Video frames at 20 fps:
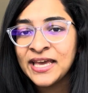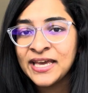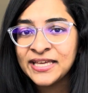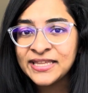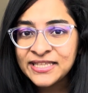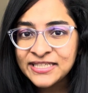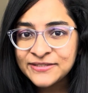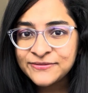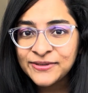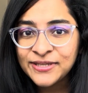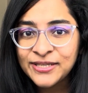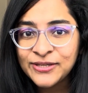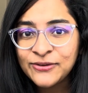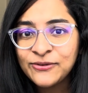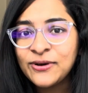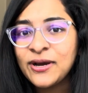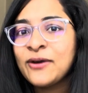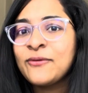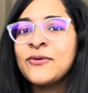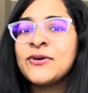In this
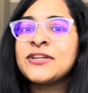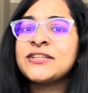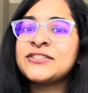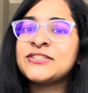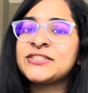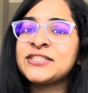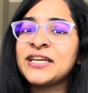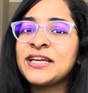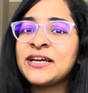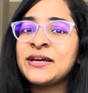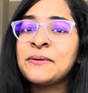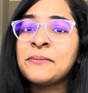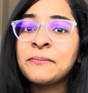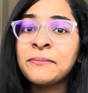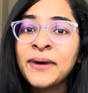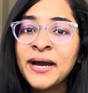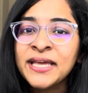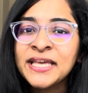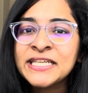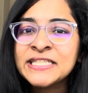video, I want to share
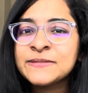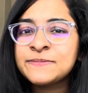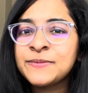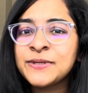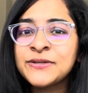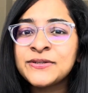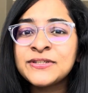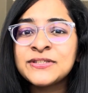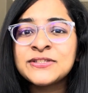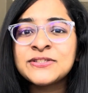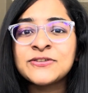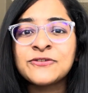my experience